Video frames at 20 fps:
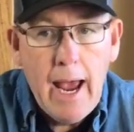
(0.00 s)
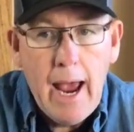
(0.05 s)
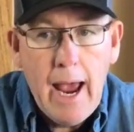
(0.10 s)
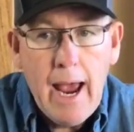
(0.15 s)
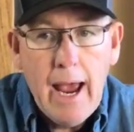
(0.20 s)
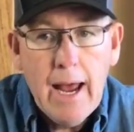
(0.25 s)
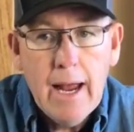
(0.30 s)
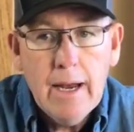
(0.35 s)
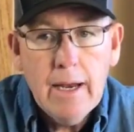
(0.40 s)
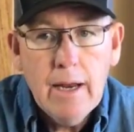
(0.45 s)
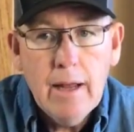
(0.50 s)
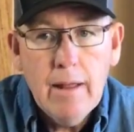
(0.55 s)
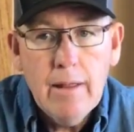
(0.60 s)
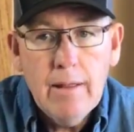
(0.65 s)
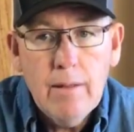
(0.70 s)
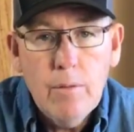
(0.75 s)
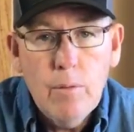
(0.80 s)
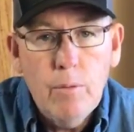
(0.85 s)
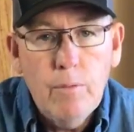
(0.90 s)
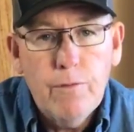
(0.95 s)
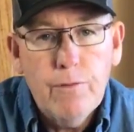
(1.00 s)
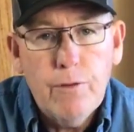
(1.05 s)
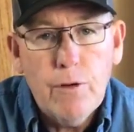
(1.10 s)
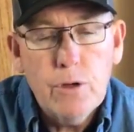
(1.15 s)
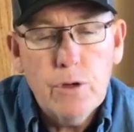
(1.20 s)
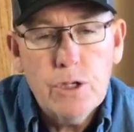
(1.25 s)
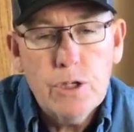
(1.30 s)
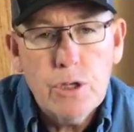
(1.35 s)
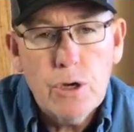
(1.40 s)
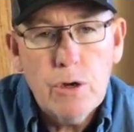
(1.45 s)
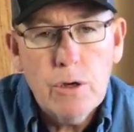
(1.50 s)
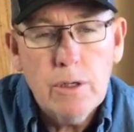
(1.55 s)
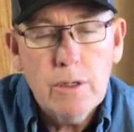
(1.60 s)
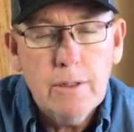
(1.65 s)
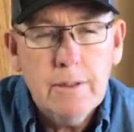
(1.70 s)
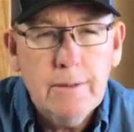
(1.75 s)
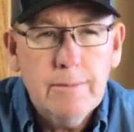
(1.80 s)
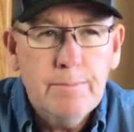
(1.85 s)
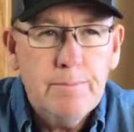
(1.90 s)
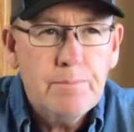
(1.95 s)
And for
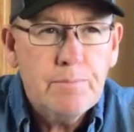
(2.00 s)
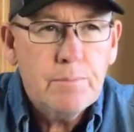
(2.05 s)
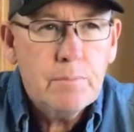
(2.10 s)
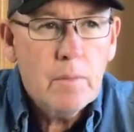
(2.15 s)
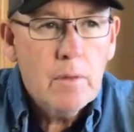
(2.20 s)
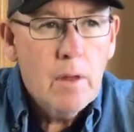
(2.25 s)
certain...